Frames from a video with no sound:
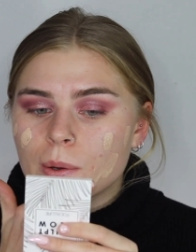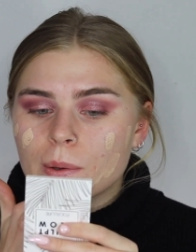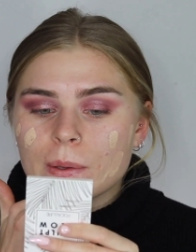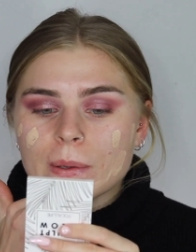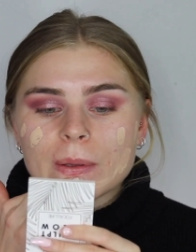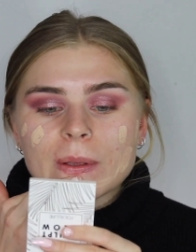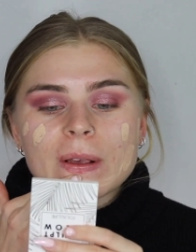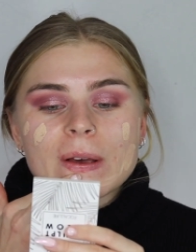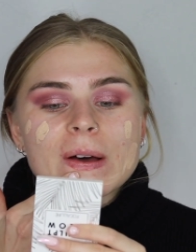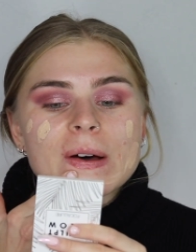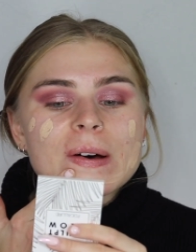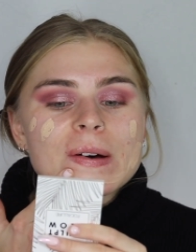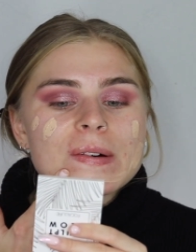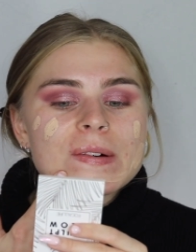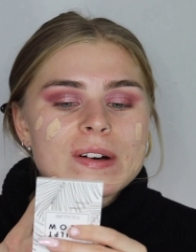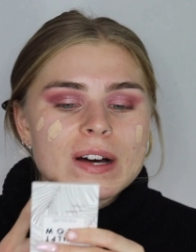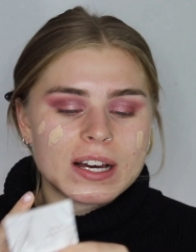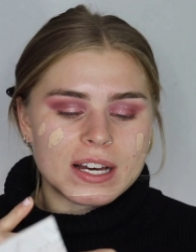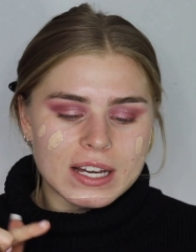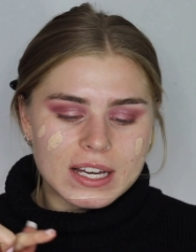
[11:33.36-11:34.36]

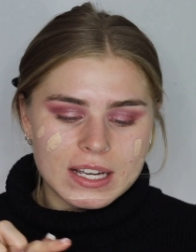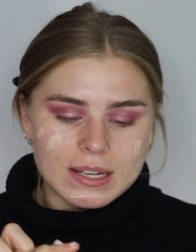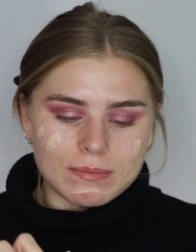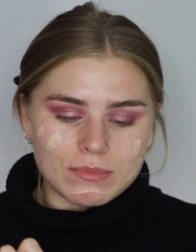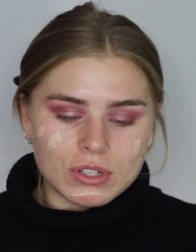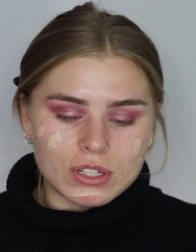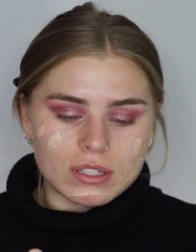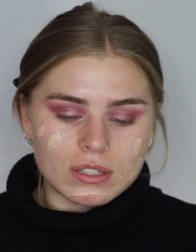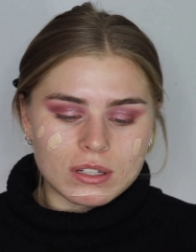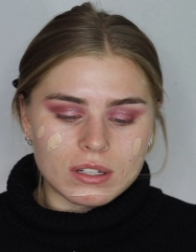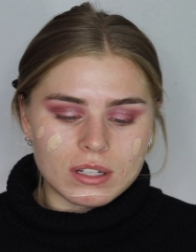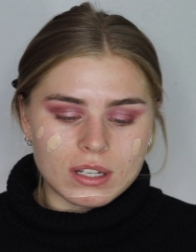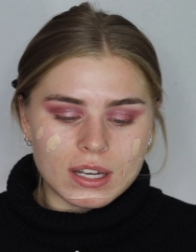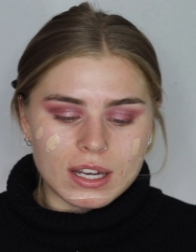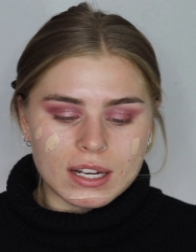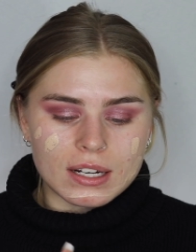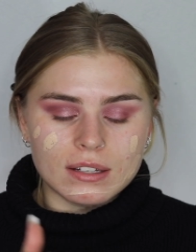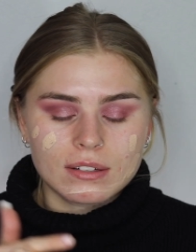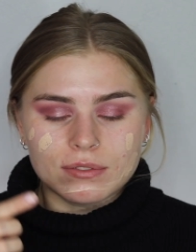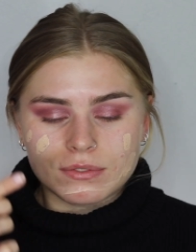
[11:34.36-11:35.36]
So I'm just gonna
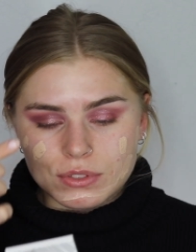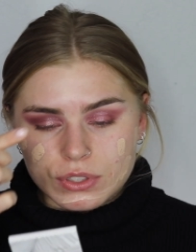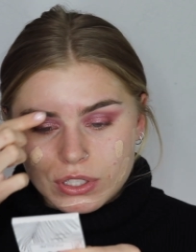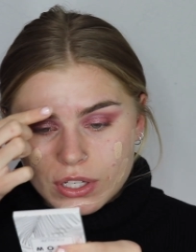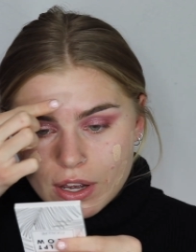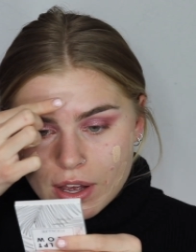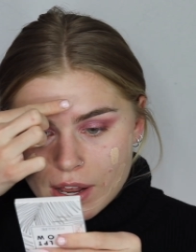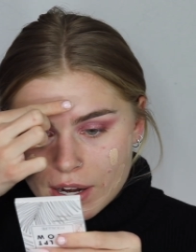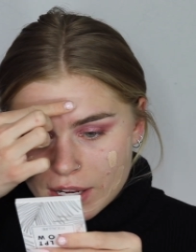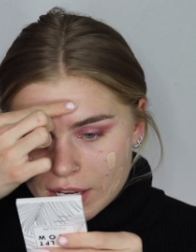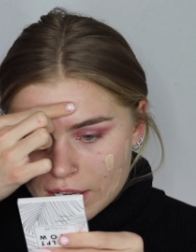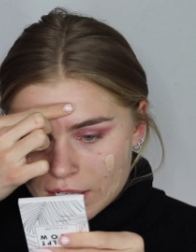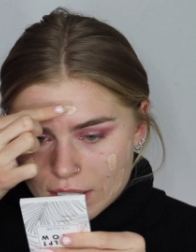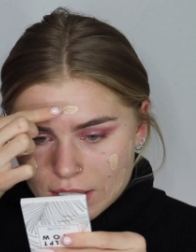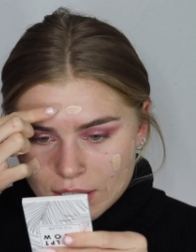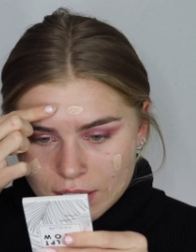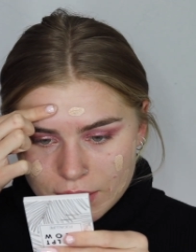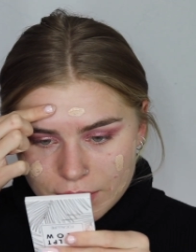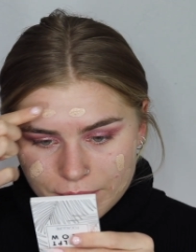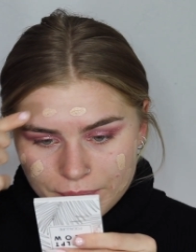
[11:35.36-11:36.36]
kind of dot
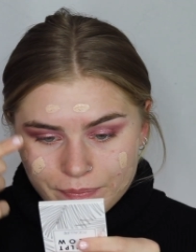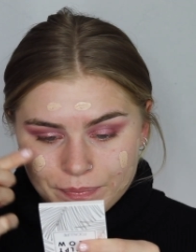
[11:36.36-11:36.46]
it